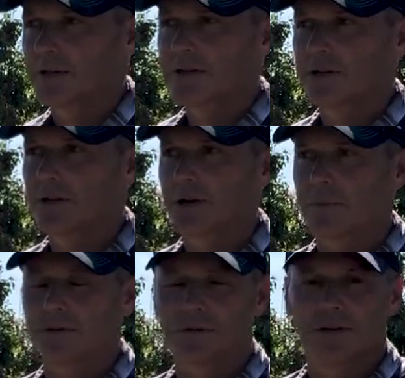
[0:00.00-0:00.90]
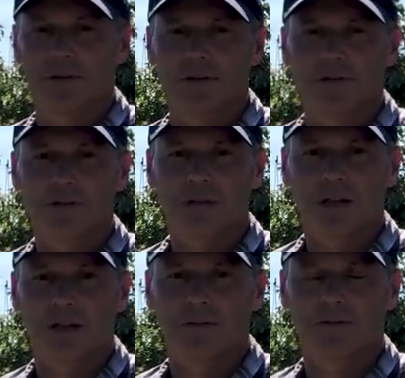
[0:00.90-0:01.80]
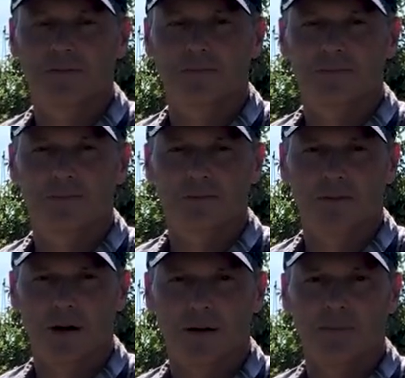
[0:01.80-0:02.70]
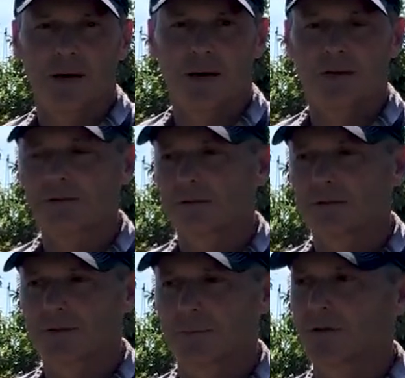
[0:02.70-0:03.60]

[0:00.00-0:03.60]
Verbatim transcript: this is a good opportunity to just kind of talk about some